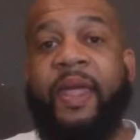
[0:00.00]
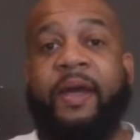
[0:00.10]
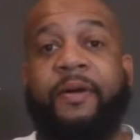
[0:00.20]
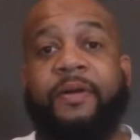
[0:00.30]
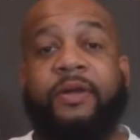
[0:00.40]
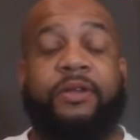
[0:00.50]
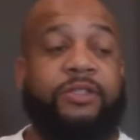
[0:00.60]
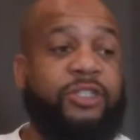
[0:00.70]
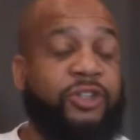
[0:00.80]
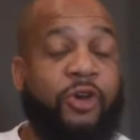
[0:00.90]
Now,
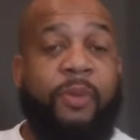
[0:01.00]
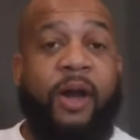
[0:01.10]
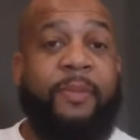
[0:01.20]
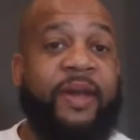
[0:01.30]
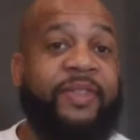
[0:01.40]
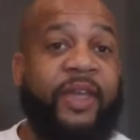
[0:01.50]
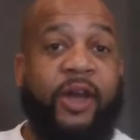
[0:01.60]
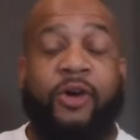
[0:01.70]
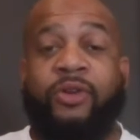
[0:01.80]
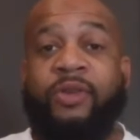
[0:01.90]
the snowball
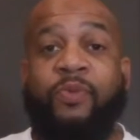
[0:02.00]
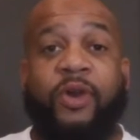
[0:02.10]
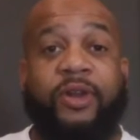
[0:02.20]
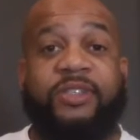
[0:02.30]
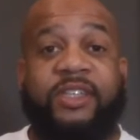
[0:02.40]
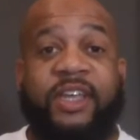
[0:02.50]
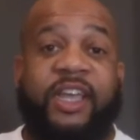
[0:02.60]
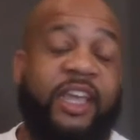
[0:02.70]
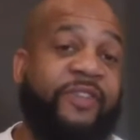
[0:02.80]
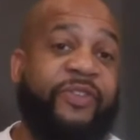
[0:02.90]
method only works
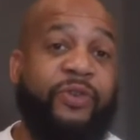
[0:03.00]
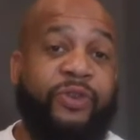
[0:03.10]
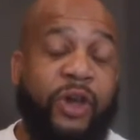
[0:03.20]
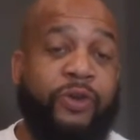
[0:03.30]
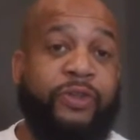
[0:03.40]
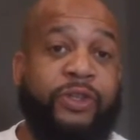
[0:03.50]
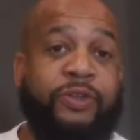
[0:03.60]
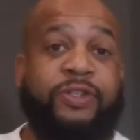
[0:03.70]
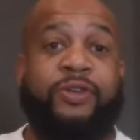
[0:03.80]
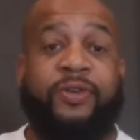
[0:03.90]
if you don't
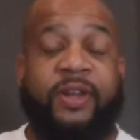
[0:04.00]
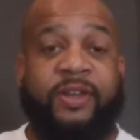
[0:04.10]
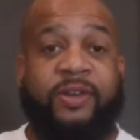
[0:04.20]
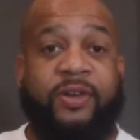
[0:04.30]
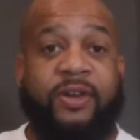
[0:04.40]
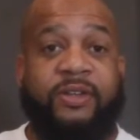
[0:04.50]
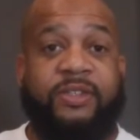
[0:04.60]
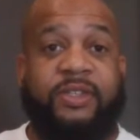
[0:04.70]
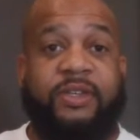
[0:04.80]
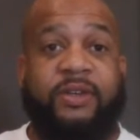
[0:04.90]
use your credit
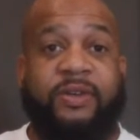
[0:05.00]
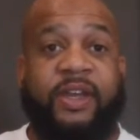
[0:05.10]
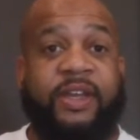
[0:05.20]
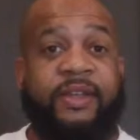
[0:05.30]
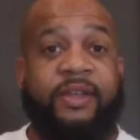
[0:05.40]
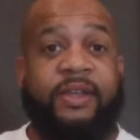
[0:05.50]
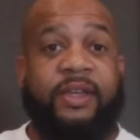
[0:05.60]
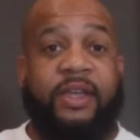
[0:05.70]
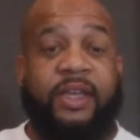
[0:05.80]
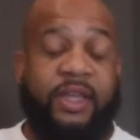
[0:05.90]
cards. Okay.
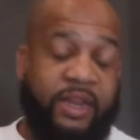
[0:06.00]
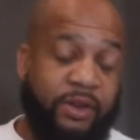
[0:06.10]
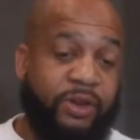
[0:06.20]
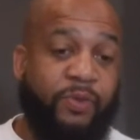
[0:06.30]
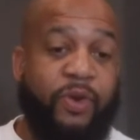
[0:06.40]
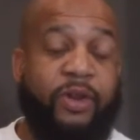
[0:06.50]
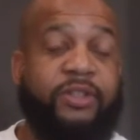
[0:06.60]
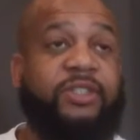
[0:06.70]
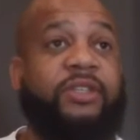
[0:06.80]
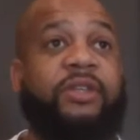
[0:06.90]
It only
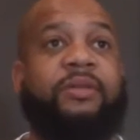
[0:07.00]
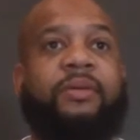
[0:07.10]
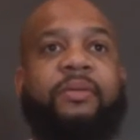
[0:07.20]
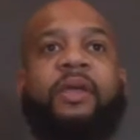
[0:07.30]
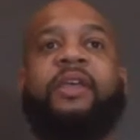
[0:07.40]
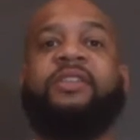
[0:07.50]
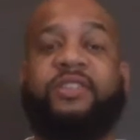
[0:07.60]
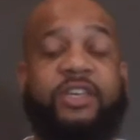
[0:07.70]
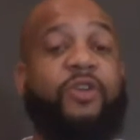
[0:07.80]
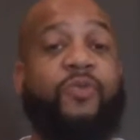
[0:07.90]
works, it
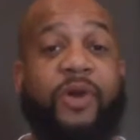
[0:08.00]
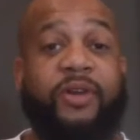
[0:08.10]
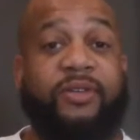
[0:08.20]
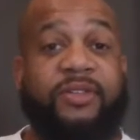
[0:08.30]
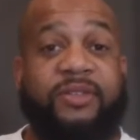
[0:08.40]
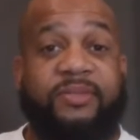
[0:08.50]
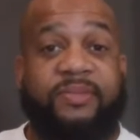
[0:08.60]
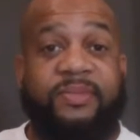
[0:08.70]
still works